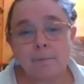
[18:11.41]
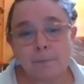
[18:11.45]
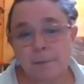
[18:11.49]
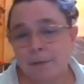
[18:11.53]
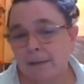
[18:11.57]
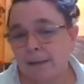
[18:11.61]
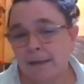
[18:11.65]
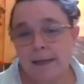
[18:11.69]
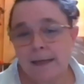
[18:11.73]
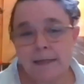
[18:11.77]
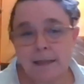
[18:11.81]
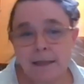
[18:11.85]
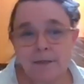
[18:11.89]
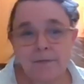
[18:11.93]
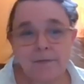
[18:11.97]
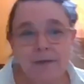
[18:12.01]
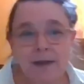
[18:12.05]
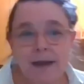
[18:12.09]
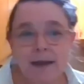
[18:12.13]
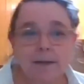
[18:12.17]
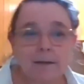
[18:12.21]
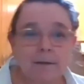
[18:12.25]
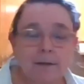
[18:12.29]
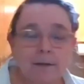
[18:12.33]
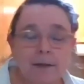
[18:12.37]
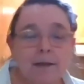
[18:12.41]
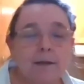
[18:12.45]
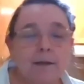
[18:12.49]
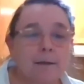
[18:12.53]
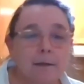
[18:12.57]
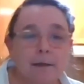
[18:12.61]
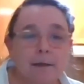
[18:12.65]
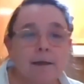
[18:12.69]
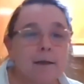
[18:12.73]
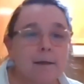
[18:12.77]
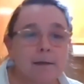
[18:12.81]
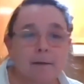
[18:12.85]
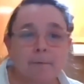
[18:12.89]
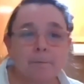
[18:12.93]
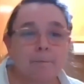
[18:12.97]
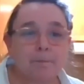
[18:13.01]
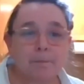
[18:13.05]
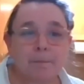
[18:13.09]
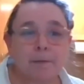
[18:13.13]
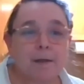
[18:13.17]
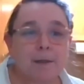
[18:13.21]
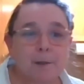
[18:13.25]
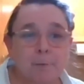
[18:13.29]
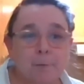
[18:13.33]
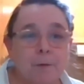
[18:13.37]
Besides the fact that
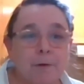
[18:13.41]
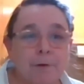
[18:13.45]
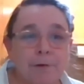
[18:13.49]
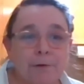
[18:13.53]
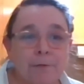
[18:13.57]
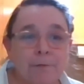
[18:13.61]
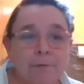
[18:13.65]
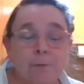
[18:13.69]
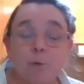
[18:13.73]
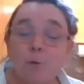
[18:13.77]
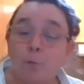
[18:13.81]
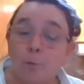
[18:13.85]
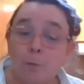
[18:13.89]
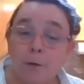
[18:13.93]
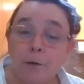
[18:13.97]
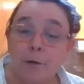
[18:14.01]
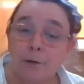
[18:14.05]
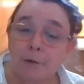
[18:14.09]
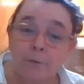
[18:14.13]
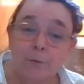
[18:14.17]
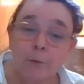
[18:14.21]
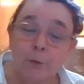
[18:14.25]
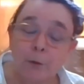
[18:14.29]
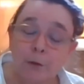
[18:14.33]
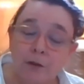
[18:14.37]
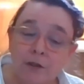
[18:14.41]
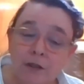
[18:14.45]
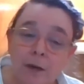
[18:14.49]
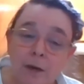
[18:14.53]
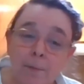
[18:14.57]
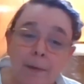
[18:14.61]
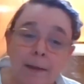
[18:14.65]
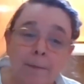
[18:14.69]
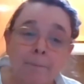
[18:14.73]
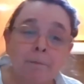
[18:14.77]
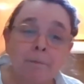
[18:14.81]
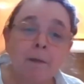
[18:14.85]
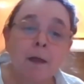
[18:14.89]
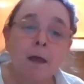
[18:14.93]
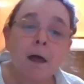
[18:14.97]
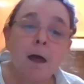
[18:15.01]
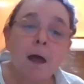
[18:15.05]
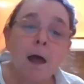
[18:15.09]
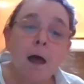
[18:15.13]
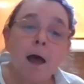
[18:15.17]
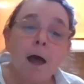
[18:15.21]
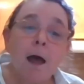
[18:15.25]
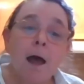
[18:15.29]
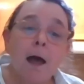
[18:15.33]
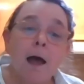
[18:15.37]
it's period food and period food is yummy.
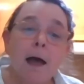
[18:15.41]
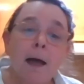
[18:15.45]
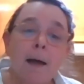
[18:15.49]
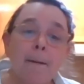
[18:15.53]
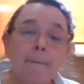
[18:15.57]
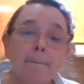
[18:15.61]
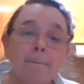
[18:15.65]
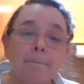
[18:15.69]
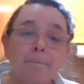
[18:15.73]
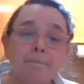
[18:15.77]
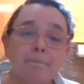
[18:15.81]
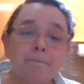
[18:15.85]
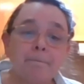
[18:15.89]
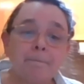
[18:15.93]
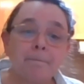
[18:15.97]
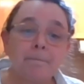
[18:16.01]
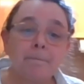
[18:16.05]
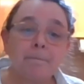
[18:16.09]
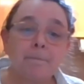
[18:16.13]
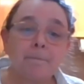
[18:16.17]
Um,